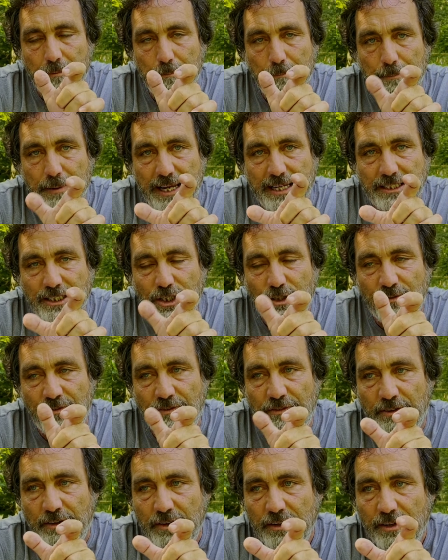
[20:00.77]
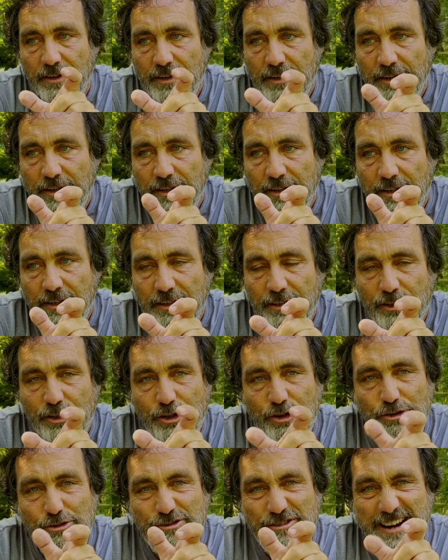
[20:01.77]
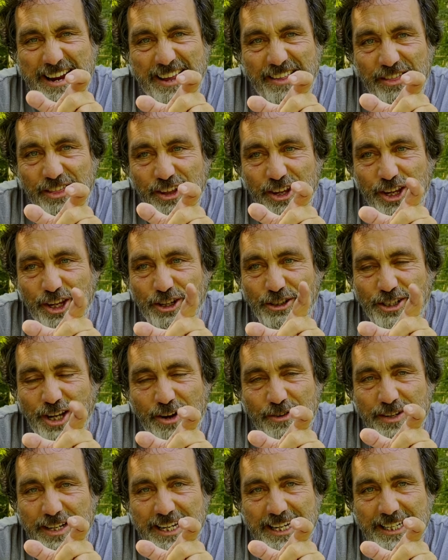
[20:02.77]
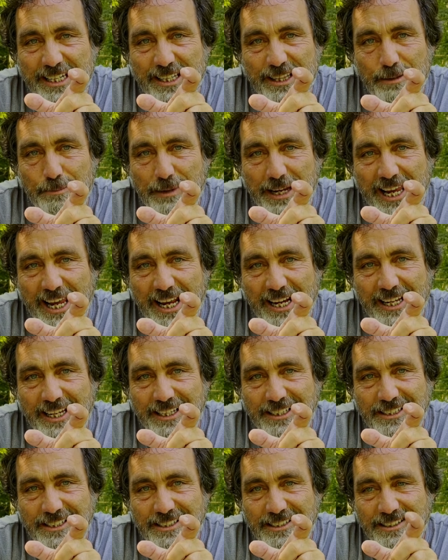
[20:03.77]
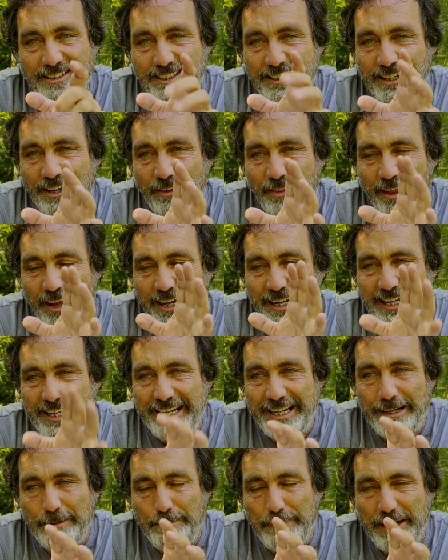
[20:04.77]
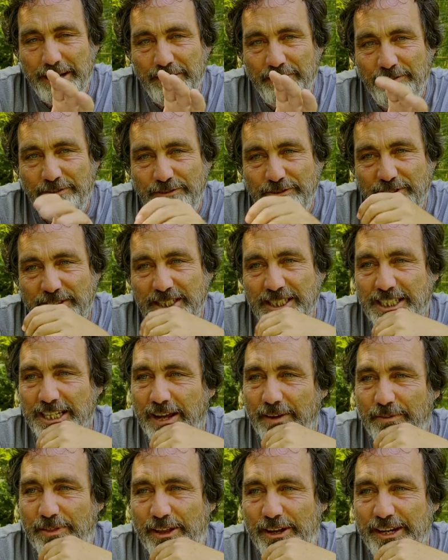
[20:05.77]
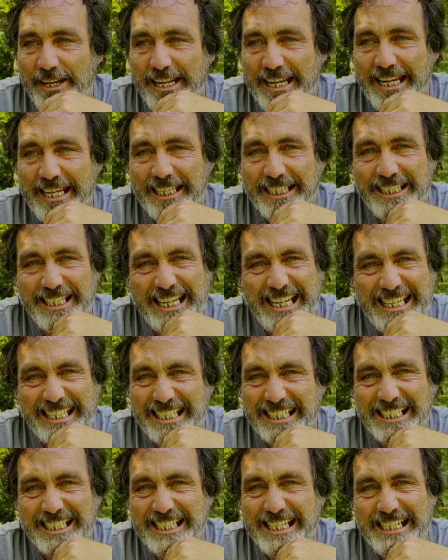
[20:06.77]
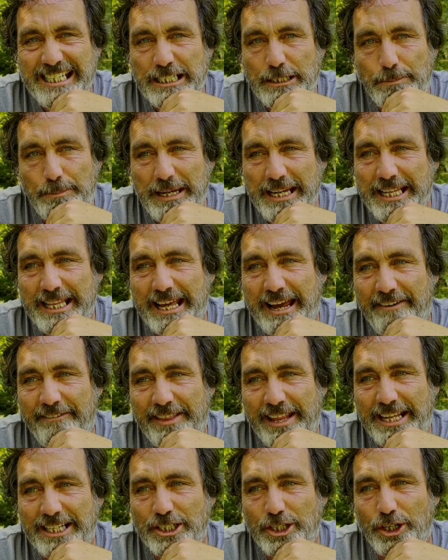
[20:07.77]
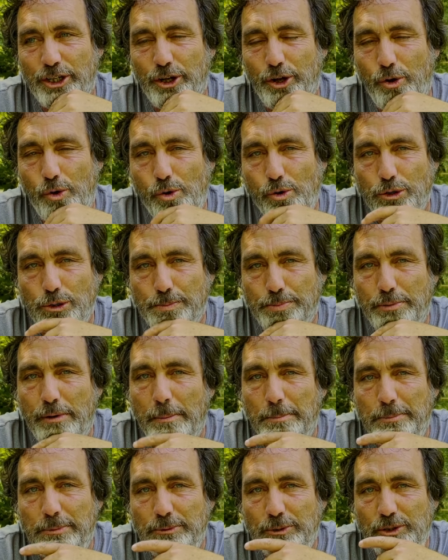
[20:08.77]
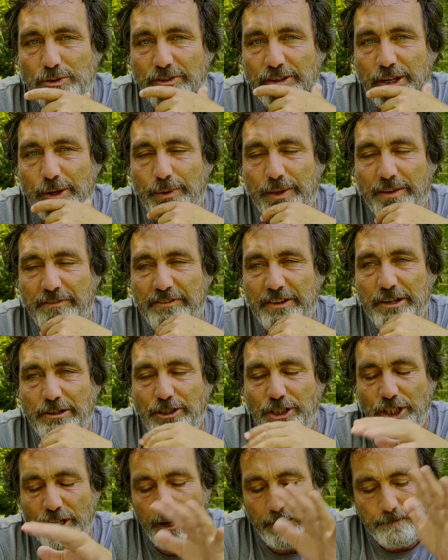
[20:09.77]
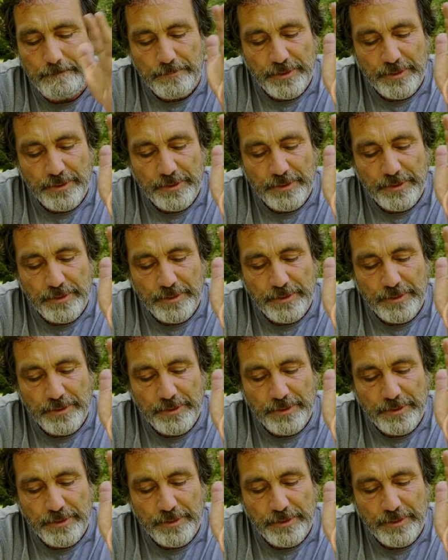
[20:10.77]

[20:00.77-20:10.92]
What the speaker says: bits of grit that you don't need in the mechanics. You know, that little bit of stuff that it doesn't need to be there, and that's going to cause problems for you in the future.